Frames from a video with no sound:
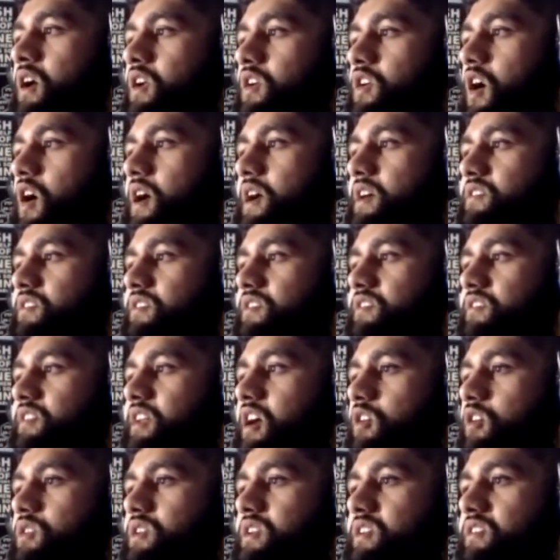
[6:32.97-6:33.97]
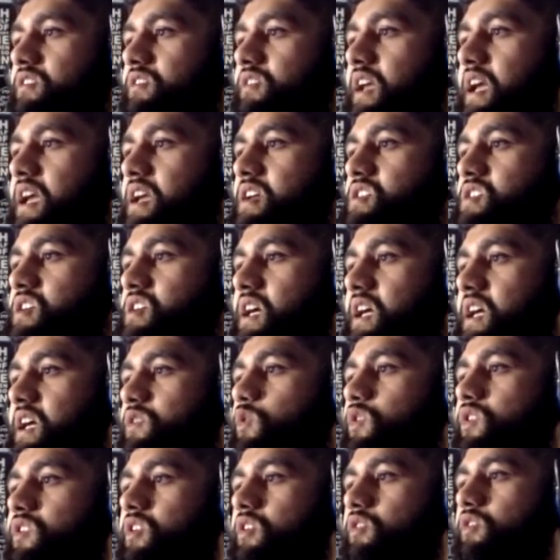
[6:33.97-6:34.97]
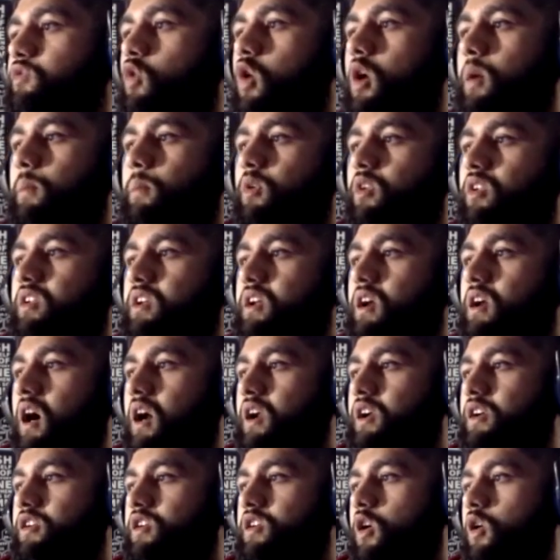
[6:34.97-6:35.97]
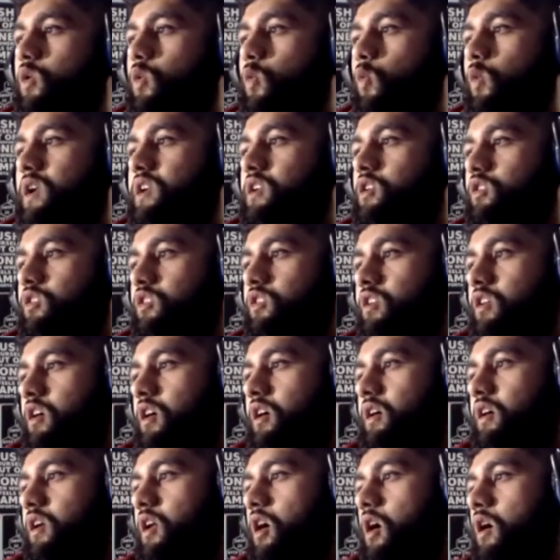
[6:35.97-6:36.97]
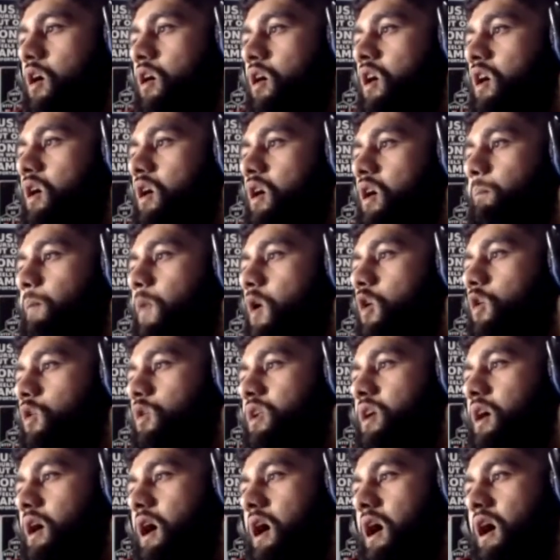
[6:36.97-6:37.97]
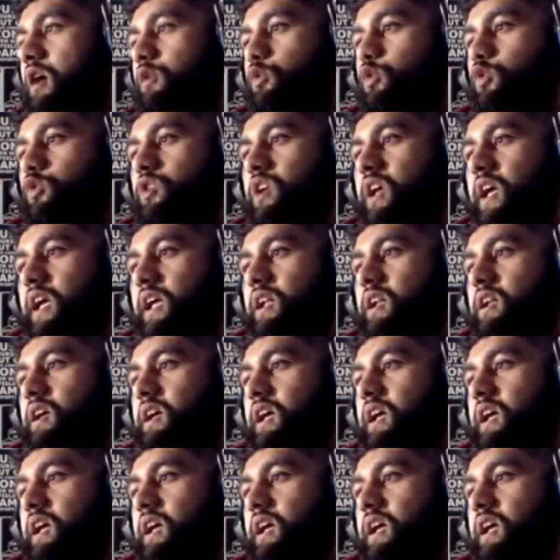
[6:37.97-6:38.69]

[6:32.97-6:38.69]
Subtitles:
targets in Southeast Asia and uses a formerly unknown Windows kernel mode rootkit.